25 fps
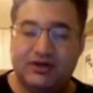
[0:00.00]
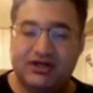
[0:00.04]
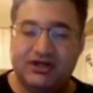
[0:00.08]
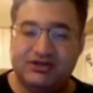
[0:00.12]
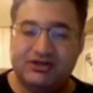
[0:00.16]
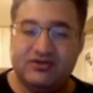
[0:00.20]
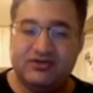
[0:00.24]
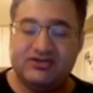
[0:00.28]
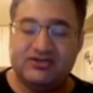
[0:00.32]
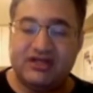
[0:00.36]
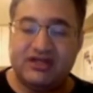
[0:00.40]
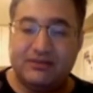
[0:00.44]

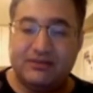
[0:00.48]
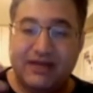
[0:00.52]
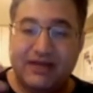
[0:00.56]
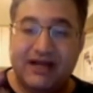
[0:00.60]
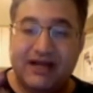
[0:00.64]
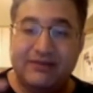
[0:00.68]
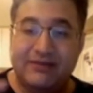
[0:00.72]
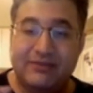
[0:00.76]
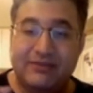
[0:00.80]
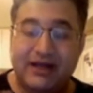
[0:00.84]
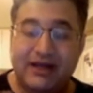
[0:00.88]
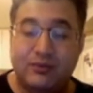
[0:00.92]
shows that
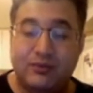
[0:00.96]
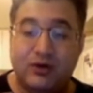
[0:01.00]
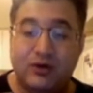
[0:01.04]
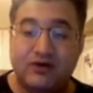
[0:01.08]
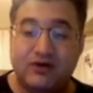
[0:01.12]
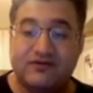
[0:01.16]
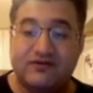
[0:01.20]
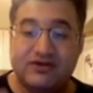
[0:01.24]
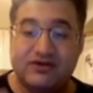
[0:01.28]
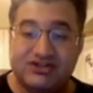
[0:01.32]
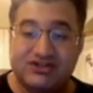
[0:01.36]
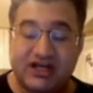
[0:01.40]
men pay more
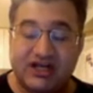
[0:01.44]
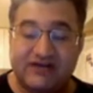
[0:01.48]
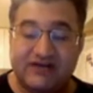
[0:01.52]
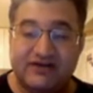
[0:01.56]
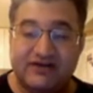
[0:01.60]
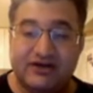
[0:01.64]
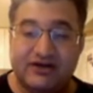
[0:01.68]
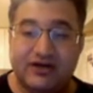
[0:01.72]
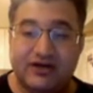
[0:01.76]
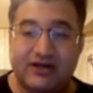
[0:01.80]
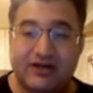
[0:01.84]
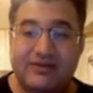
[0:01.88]
for shaving
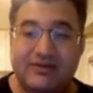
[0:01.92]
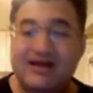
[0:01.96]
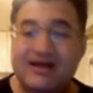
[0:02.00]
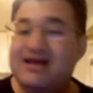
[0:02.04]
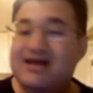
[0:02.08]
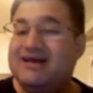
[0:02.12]
cream